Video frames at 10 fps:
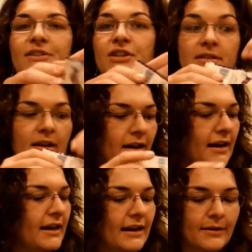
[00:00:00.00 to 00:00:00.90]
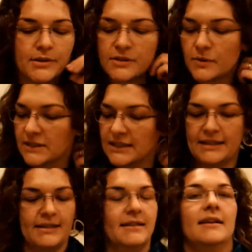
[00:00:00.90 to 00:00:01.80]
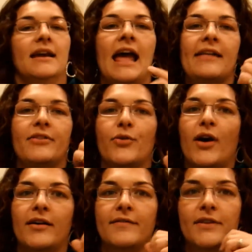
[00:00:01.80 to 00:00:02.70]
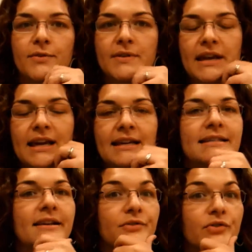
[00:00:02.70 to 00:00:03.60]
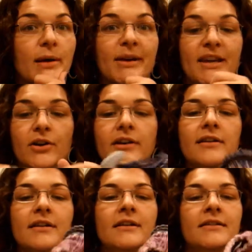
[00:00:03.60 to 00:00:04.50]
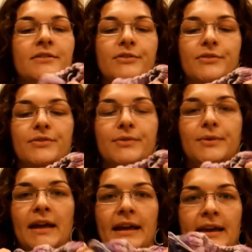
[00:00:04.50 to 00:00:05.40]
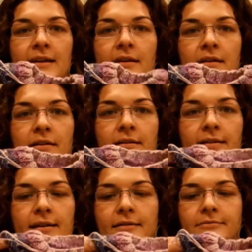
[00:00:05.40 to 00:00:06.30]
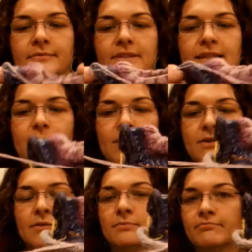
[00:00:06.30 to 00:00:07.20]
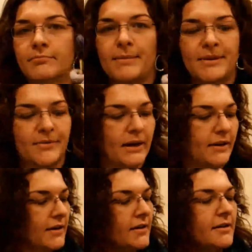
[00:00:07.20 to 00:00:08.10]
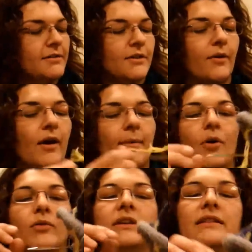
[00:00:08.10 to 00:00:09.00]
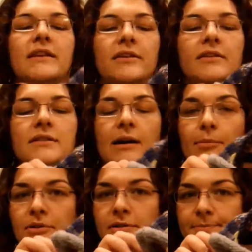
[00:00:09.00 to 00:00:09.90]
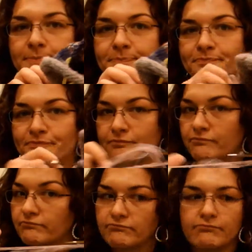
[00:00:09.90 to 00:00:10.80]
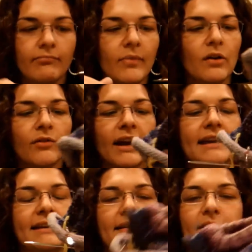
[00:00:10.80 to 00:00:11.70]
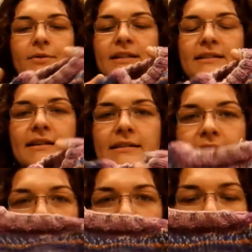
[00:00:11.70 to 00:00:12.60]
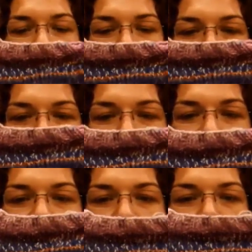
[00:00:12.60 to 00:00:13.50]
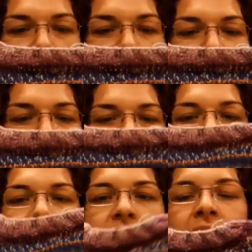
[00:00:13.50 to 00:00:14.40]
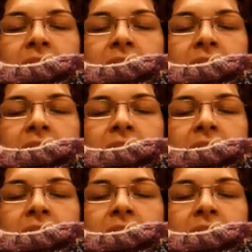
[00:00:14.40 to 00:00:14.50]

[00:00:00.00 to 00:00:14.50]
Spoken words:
just got it and I was so excited at the thought of using a self-striping yarn to do a, you know, seamless baby sweater. So I'm holding the yarn doubled, right? US size 7s, 4.5 millimeter needles.